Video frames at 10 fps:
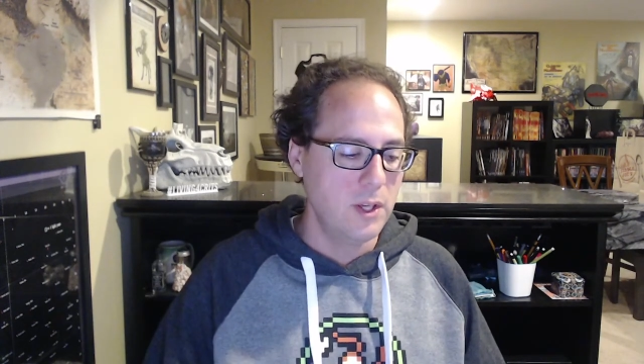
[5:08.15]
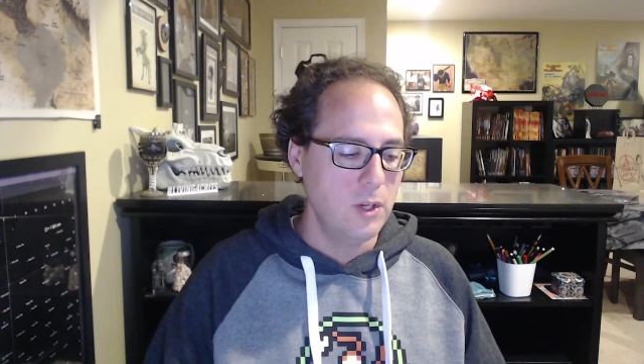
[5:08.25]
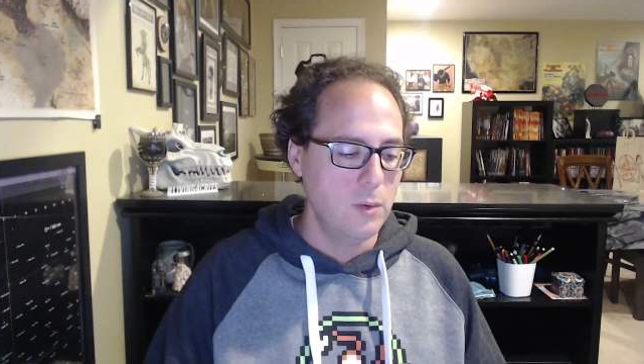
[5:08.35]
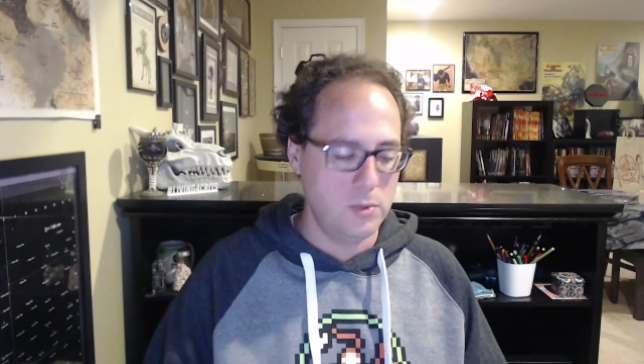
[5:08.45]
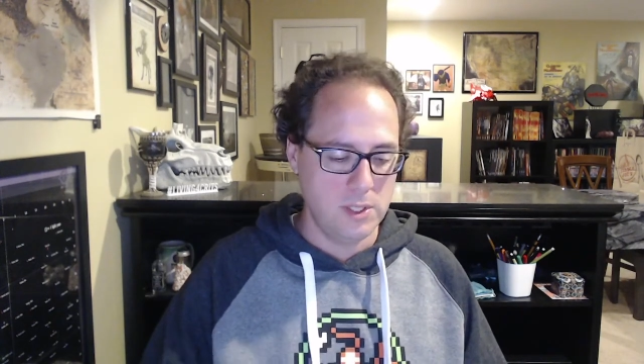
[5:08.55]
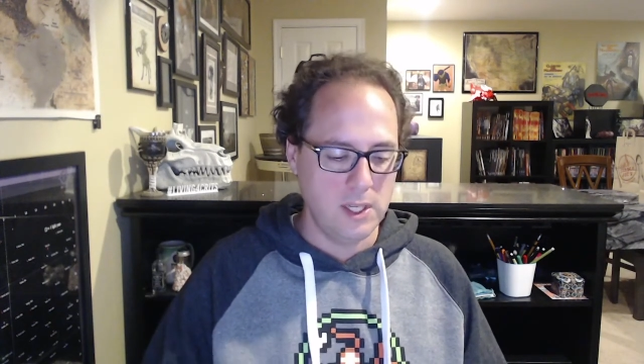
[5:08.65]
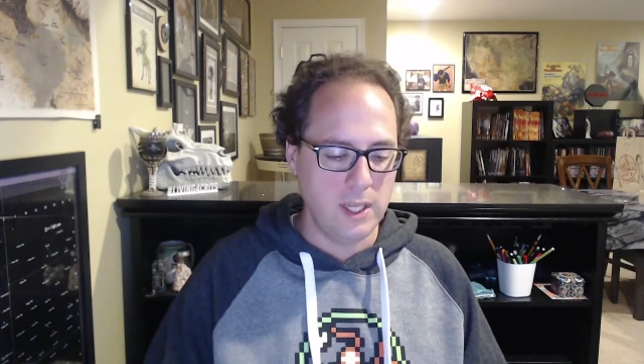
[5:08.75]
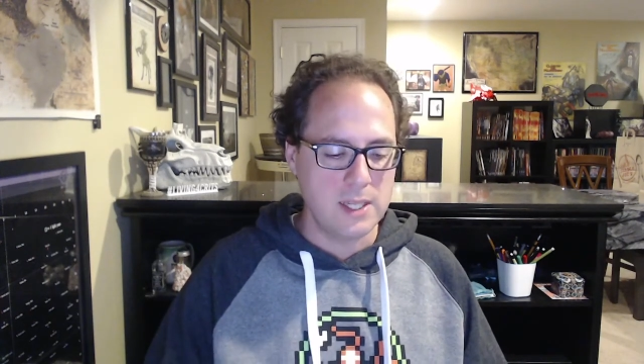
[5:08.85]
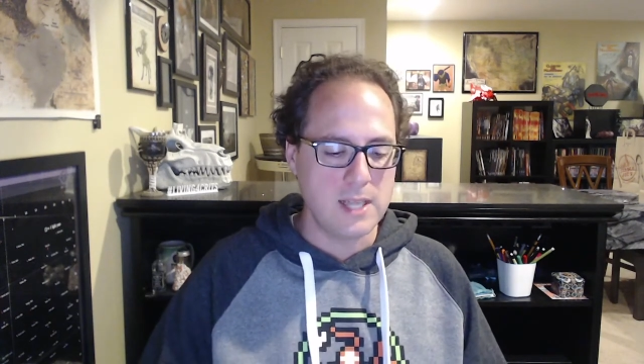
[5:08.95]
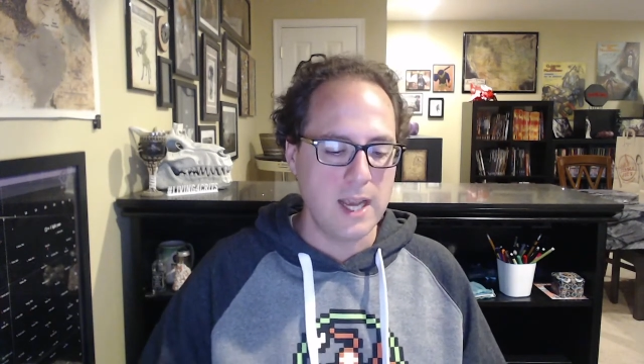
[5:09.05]
which was an
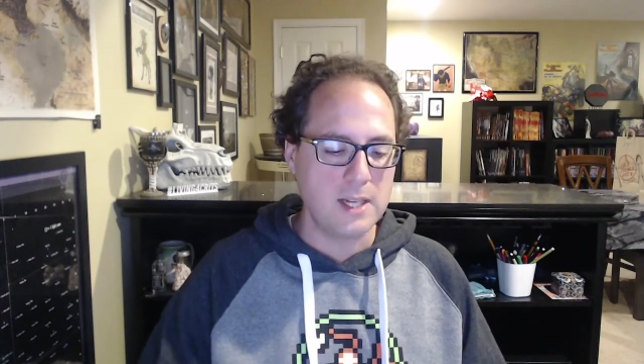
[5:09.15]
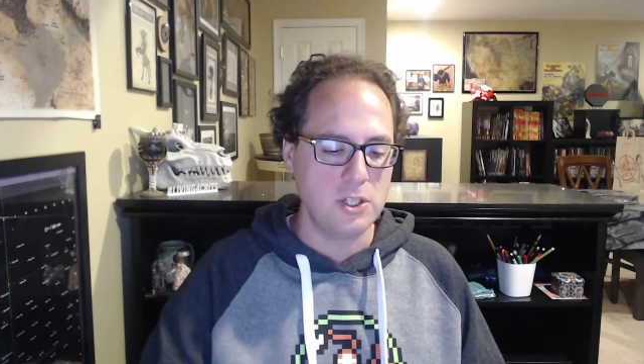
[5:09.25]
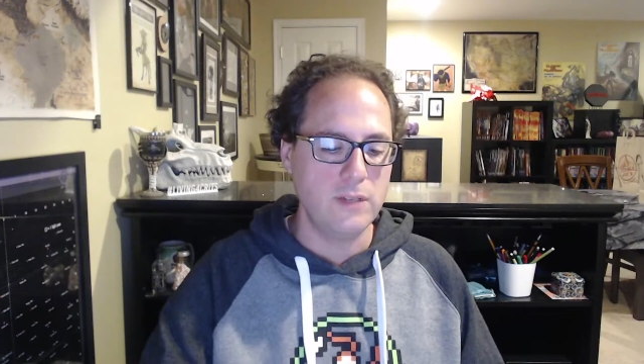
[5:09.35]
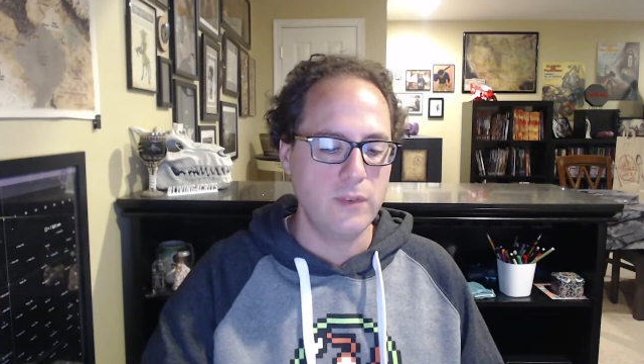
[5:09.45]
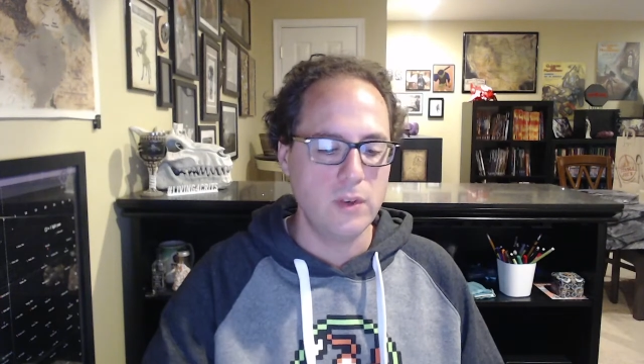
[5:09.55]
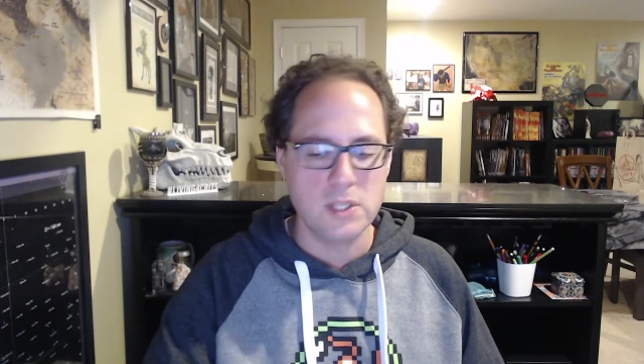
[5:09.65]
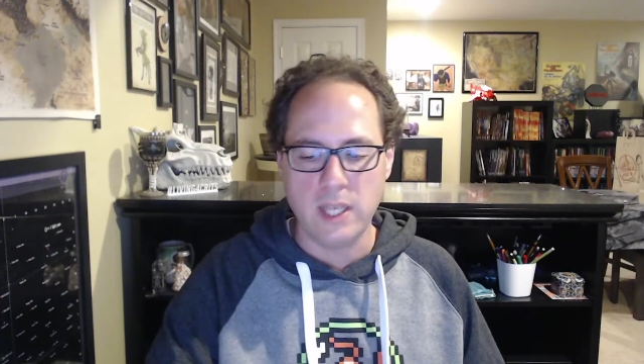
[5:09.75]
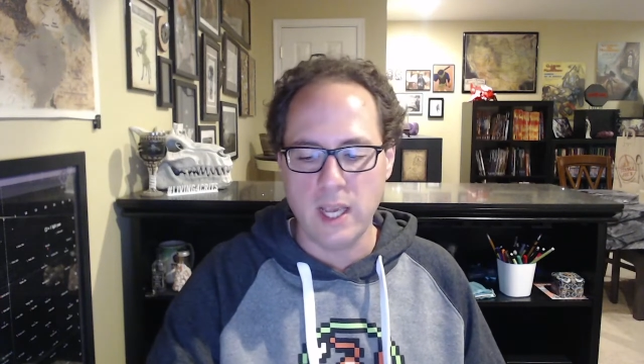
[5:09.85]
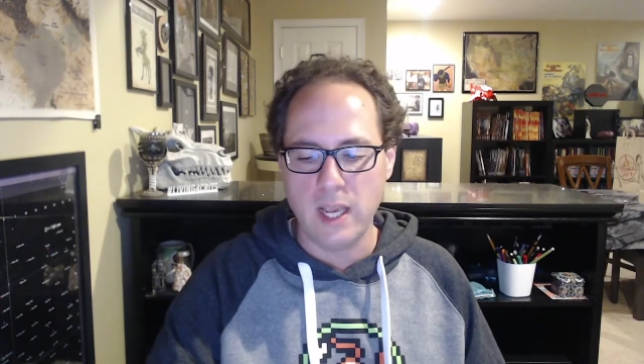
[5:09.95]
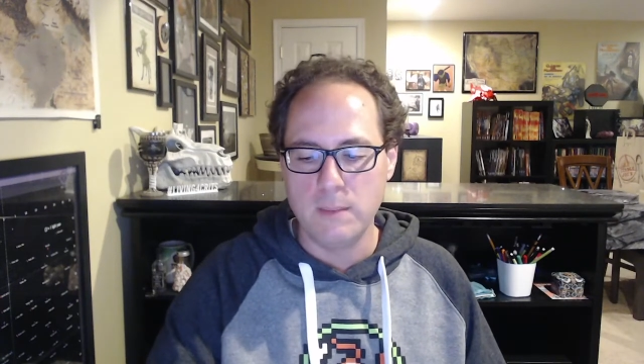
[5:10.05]
East Texas University
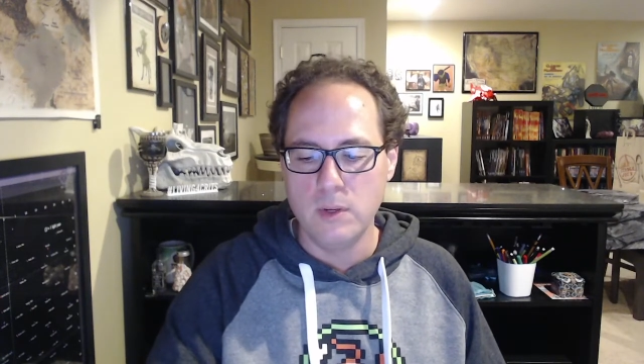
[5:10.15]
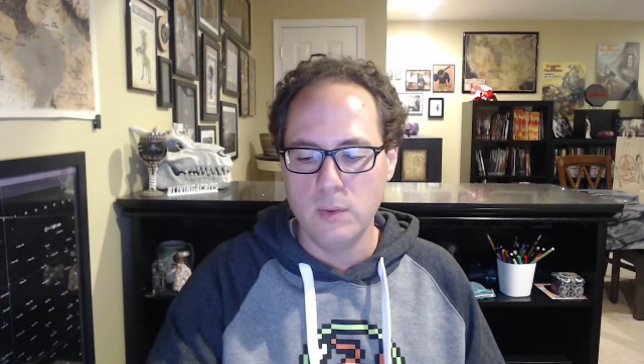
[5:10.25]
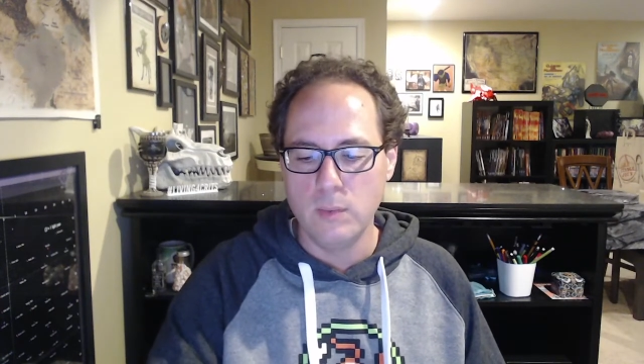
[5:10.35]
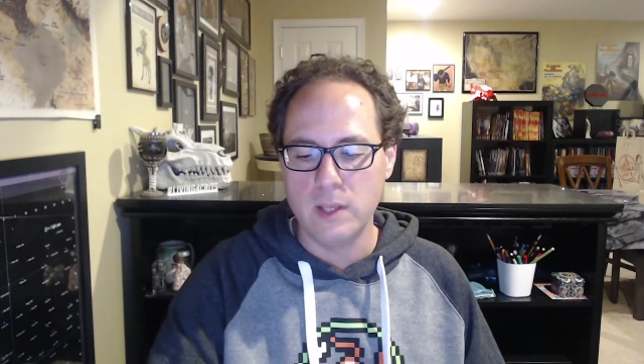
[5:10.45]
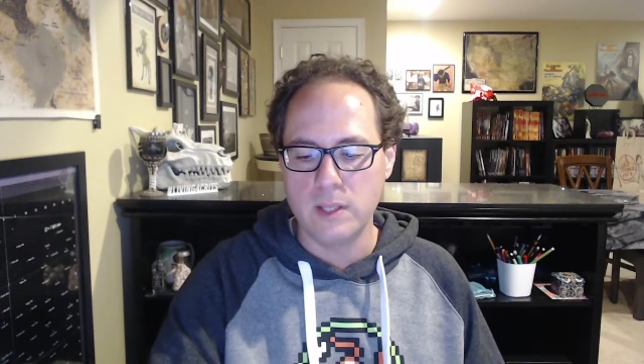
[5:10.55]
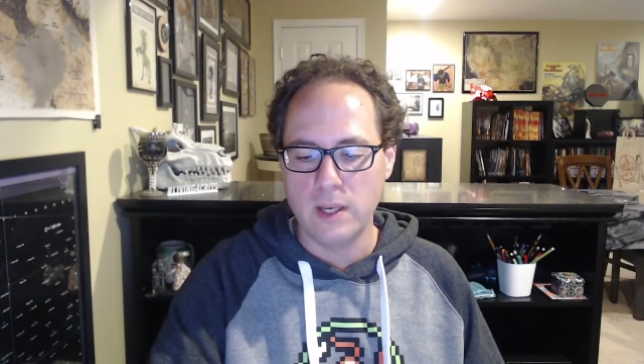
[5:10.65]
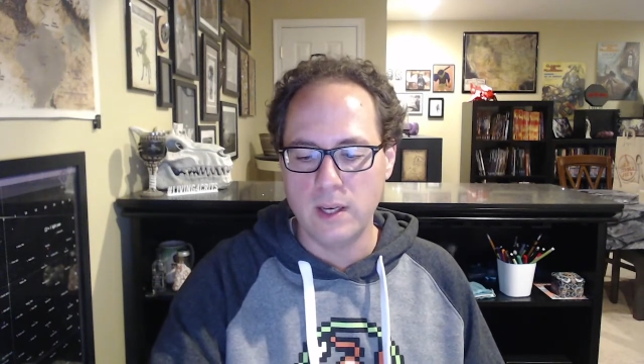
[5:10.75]
game with